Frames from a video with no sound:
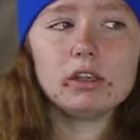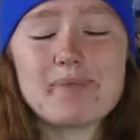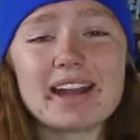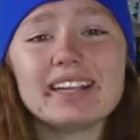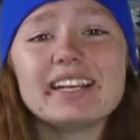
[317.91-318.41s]

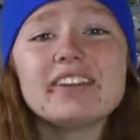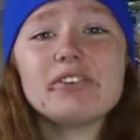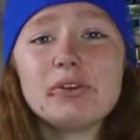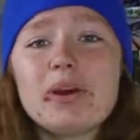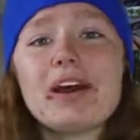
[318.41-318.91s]
Madeline,
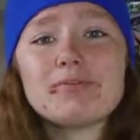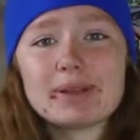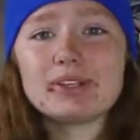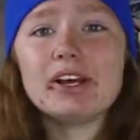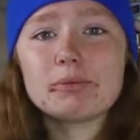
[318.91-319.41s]
if you have
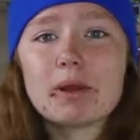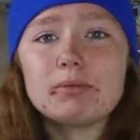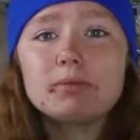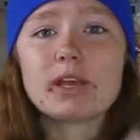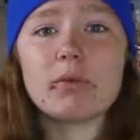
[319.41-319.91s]
mental health
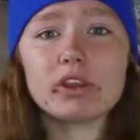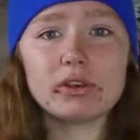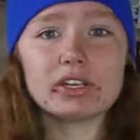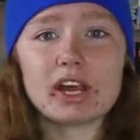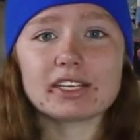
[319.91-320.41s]
problems, I want
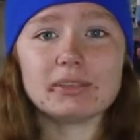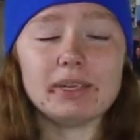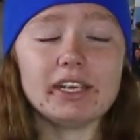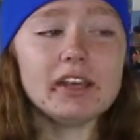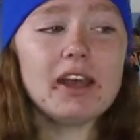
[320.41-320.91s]
you to talk to
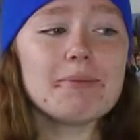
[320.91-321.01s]
me.